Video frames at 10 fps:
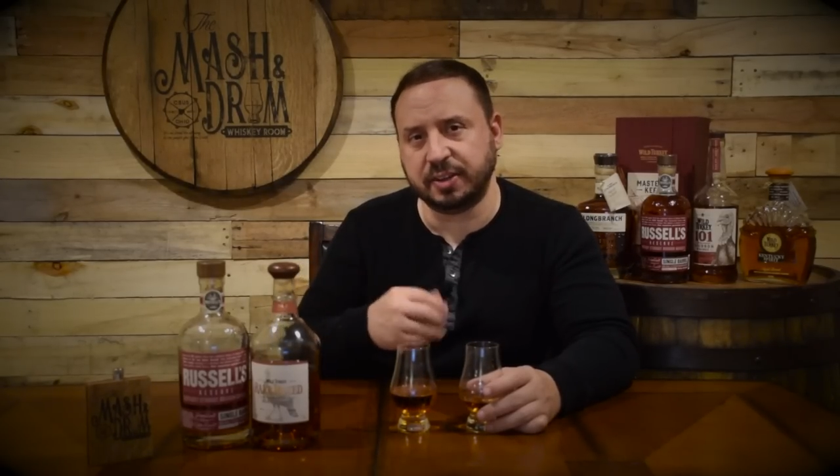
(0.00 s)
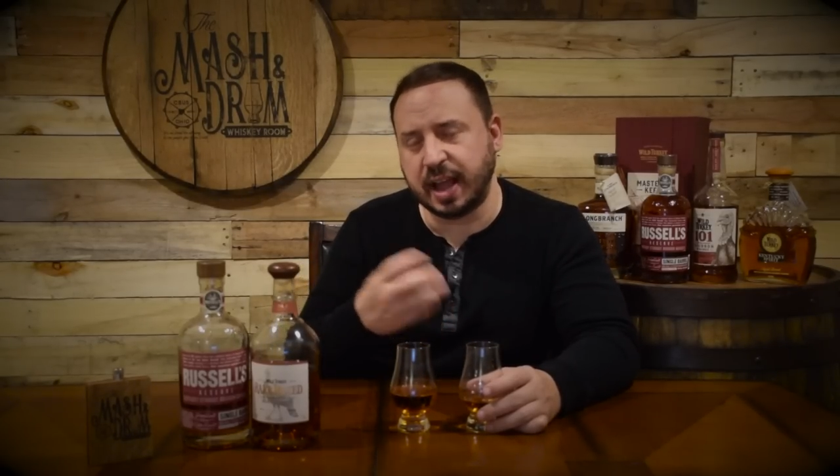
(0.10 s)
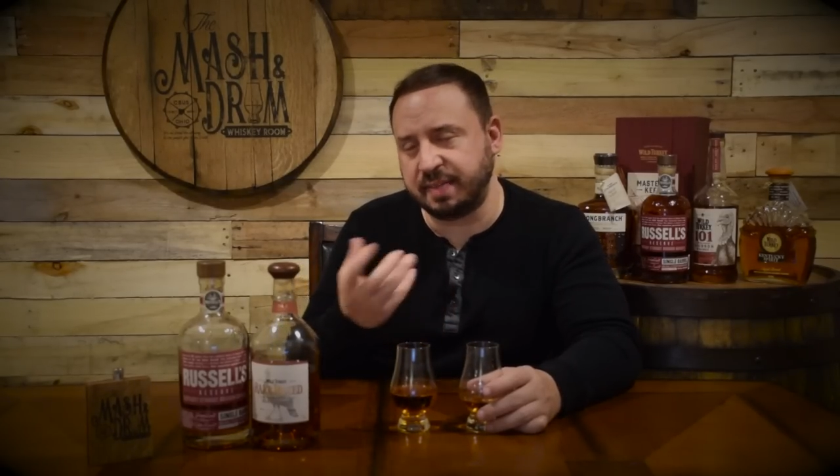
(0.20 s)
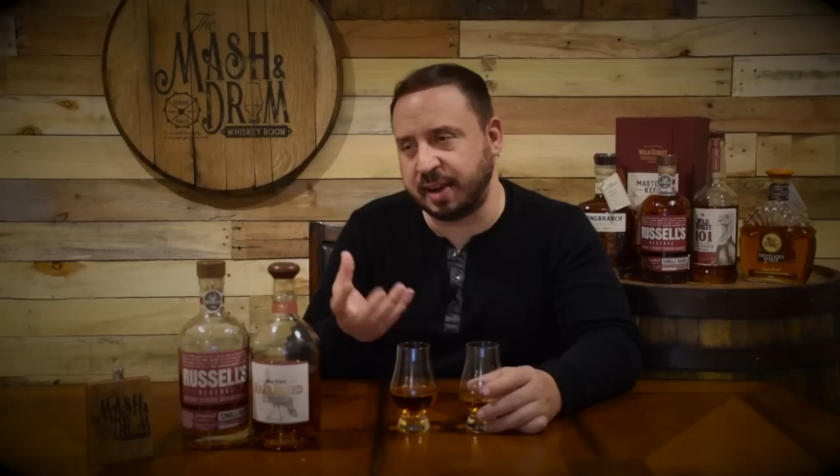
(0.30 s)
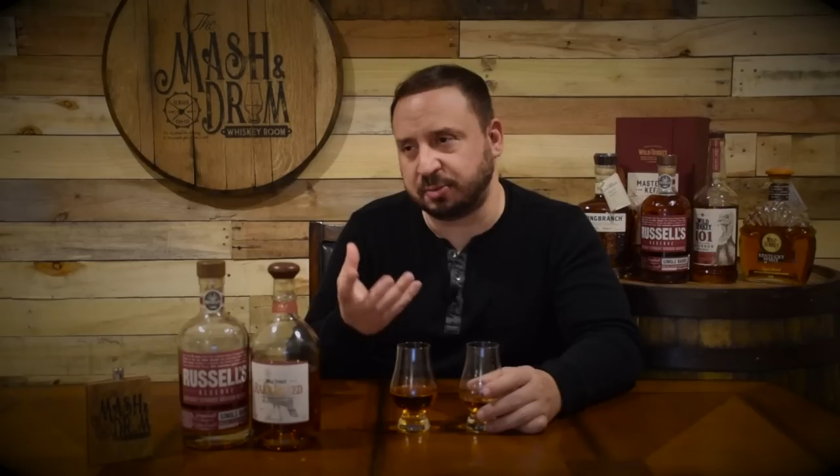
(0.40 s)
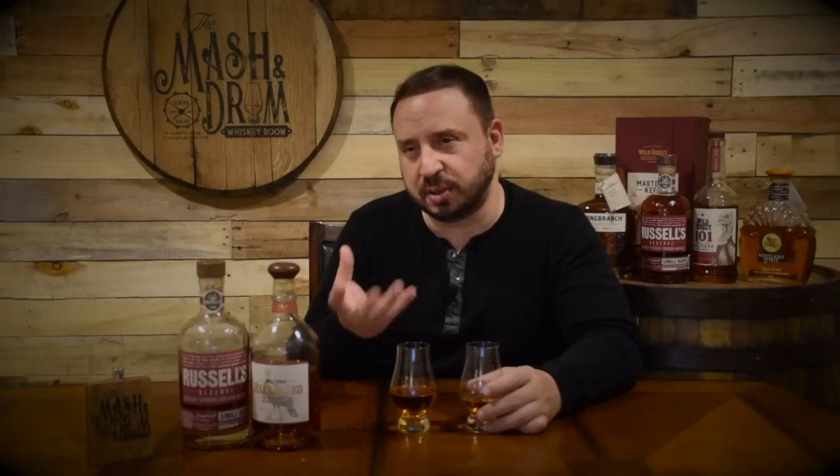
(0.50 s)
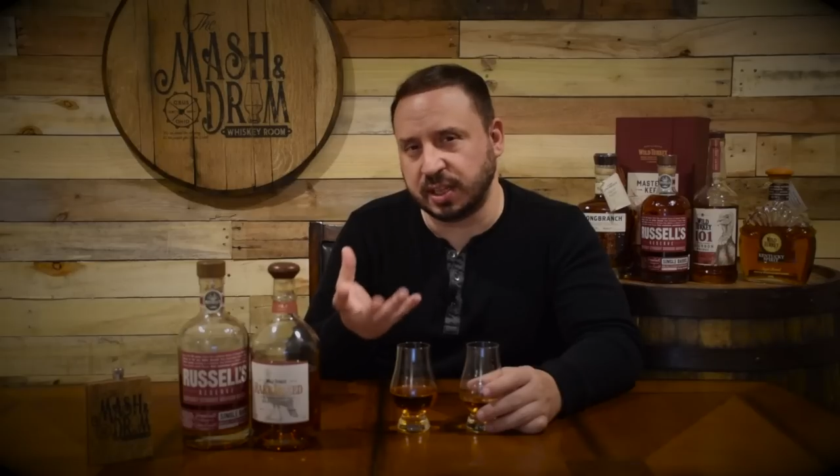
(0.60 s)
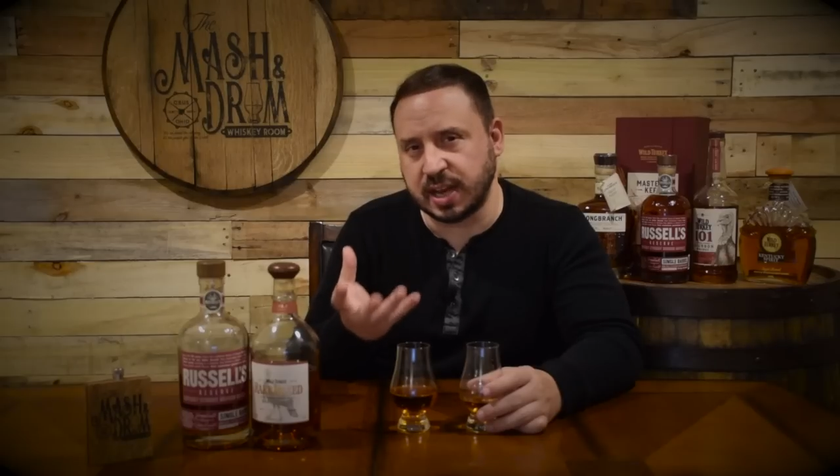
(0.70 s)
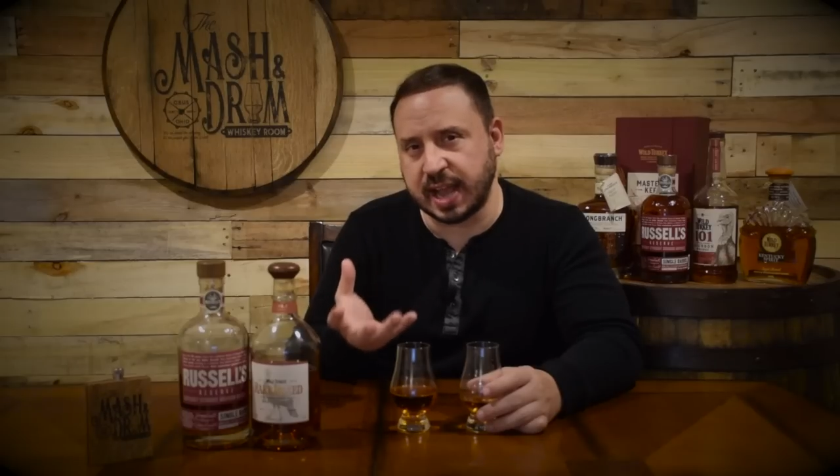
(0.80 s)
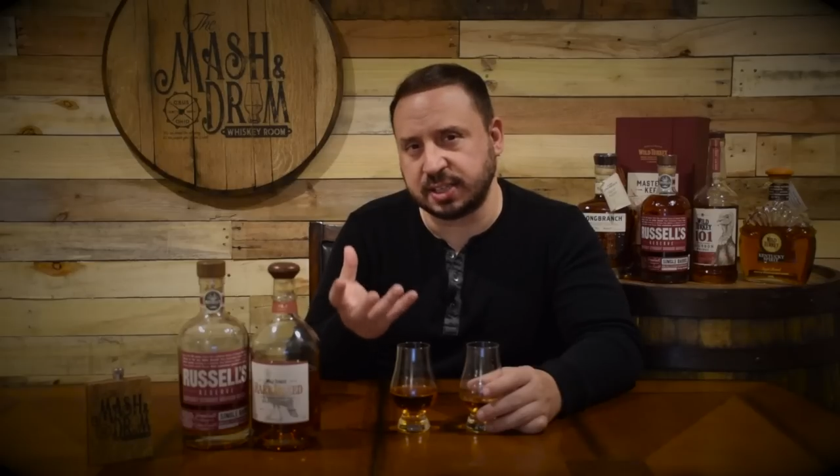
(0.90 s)
you have that
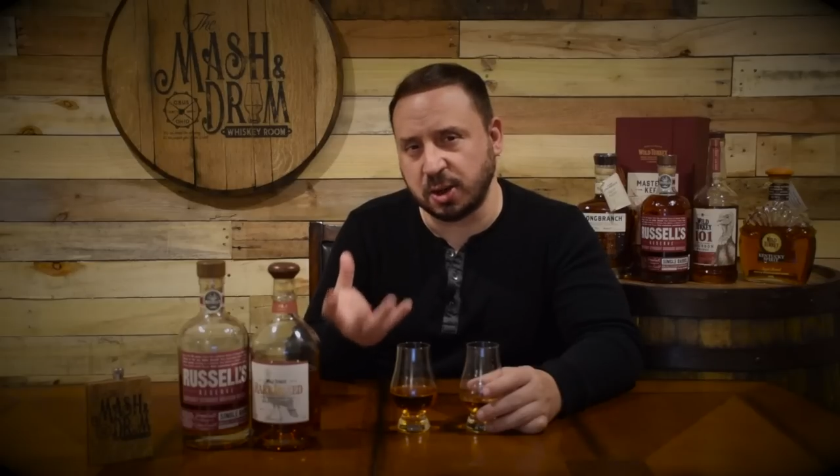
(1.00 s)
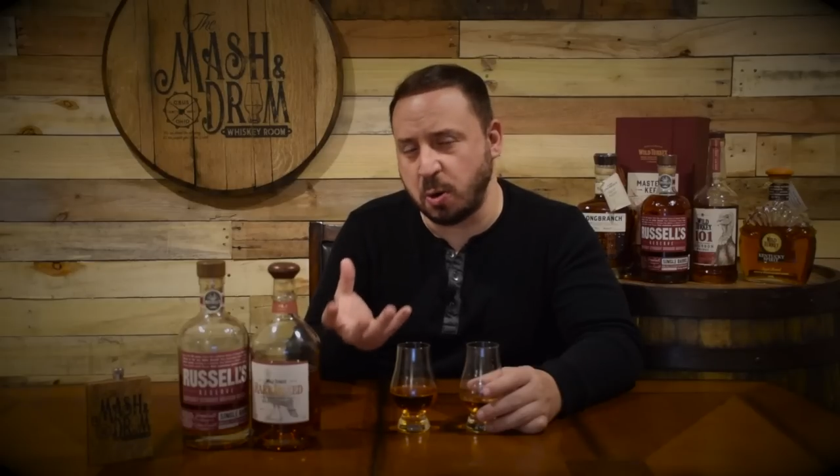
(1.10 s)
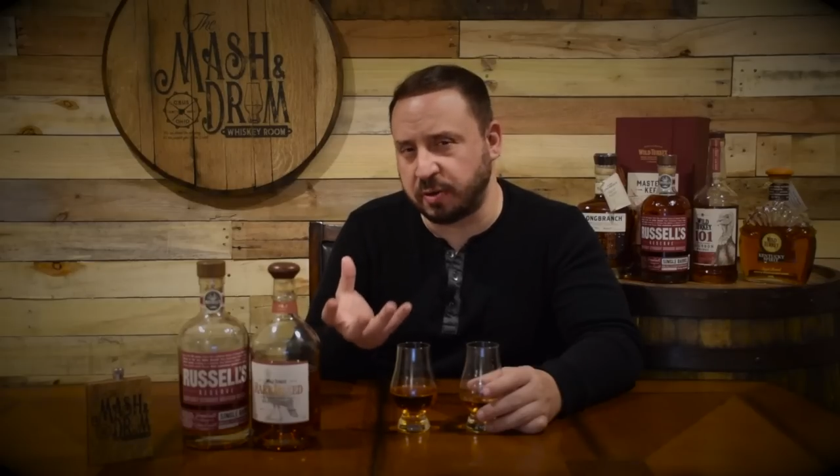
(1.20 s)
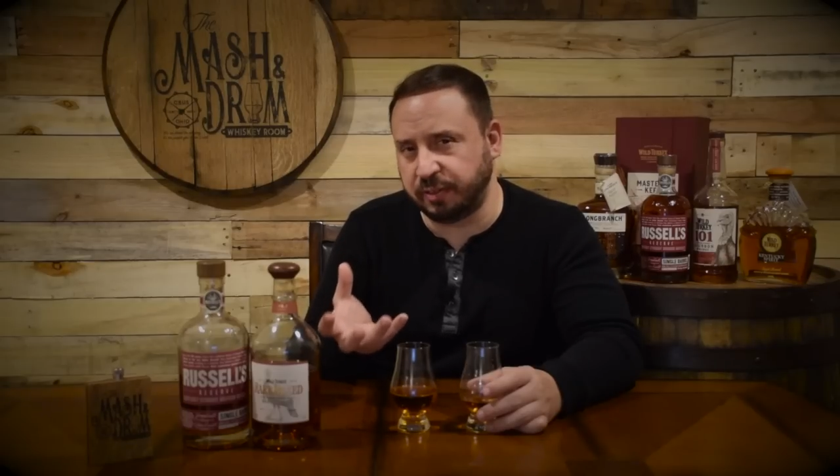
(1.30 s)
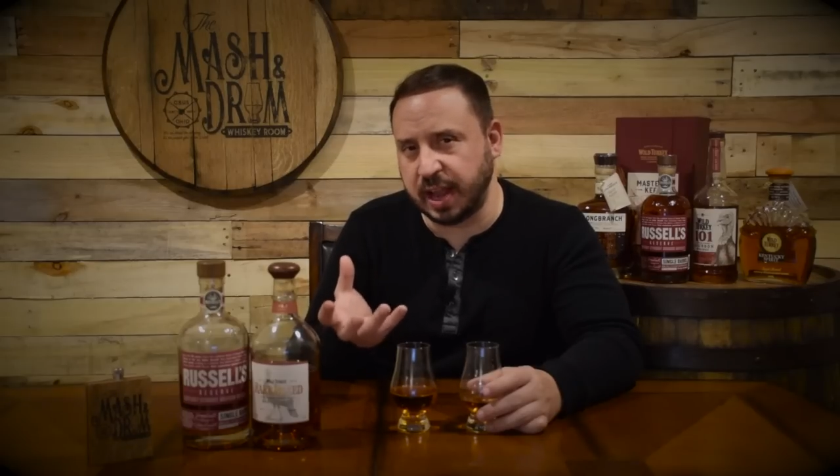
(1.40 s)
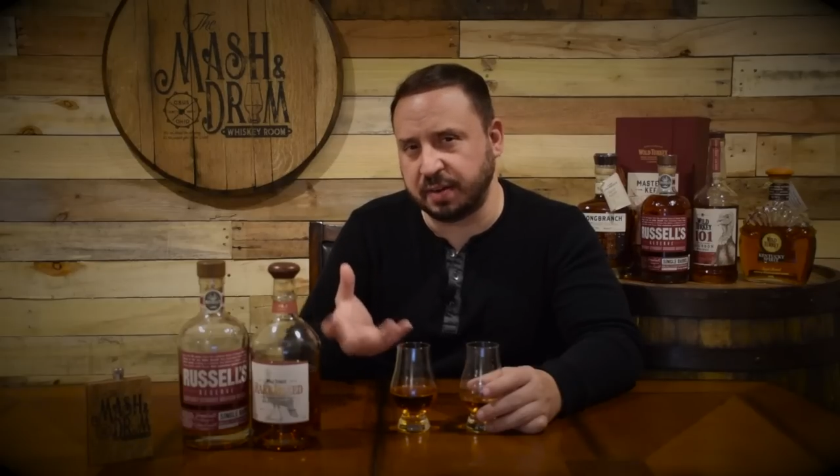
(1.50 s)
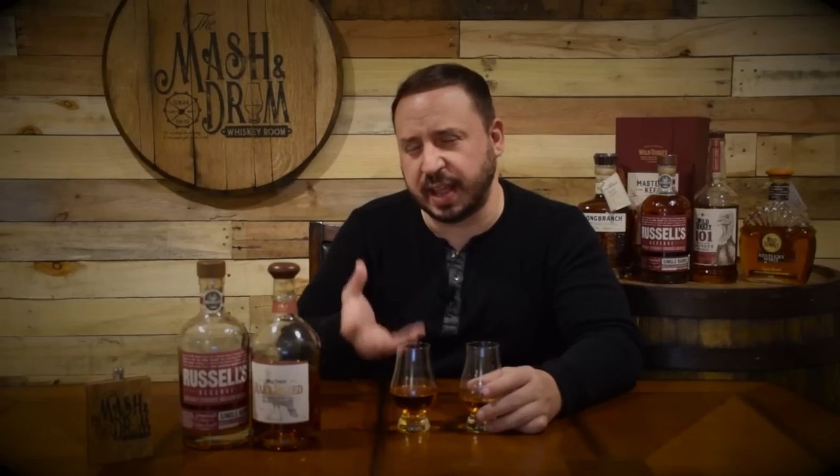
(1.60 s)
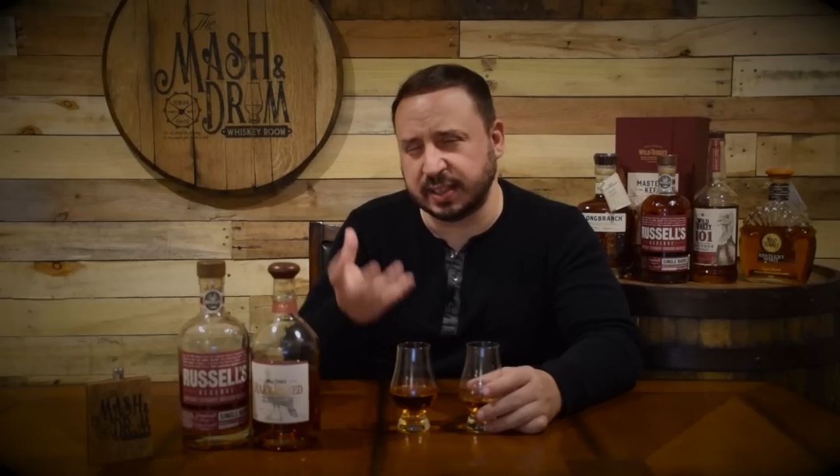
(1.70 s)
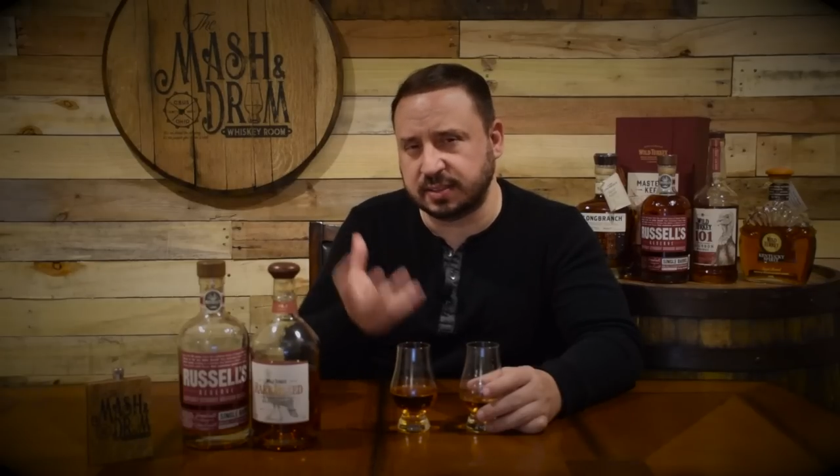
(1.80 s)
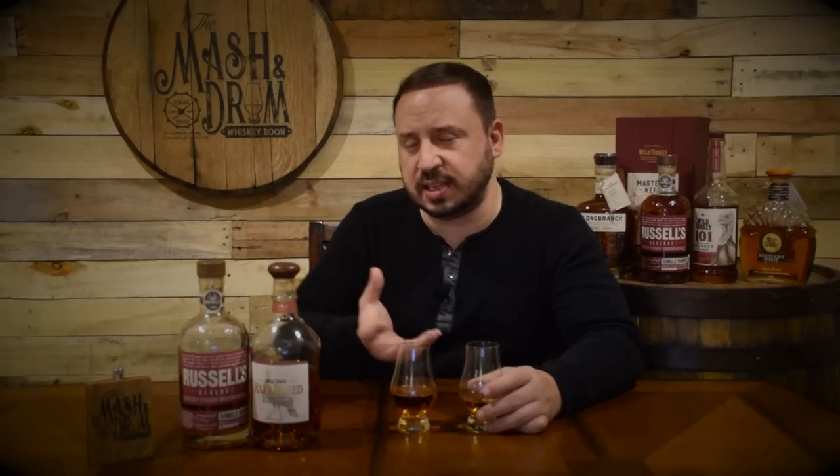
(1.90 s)
really nice oak flavor,
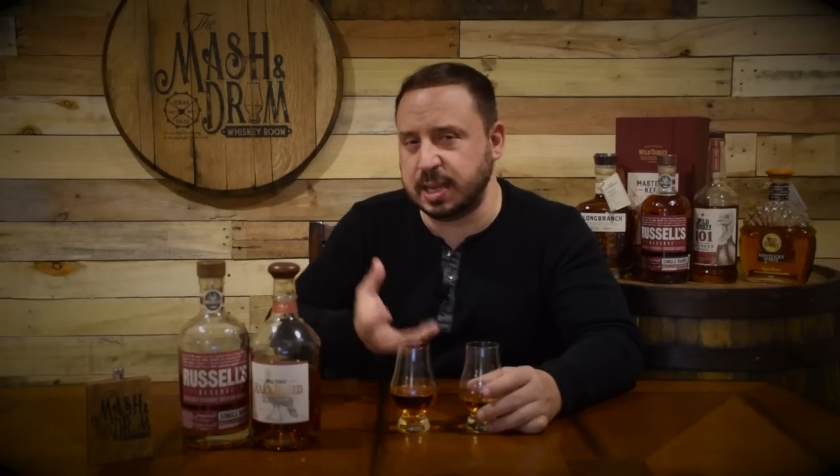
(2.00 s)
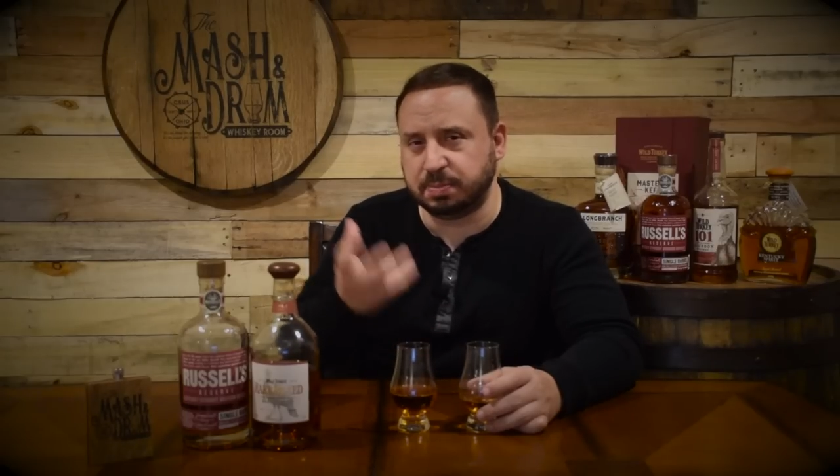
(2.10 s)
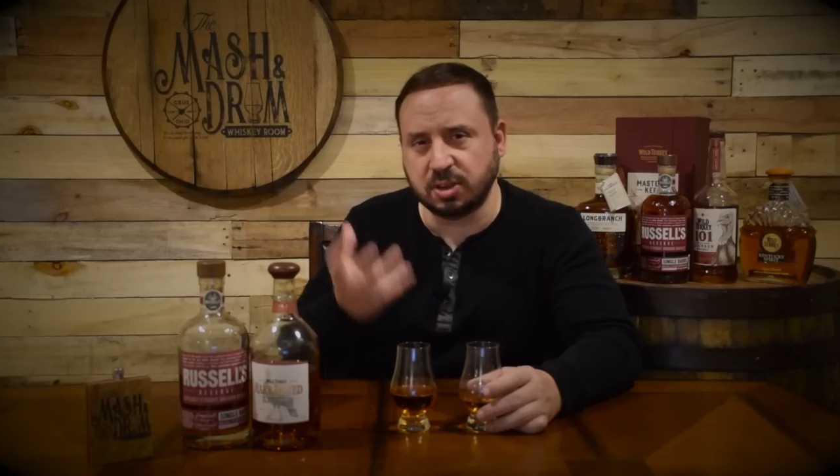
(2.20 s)
that deep,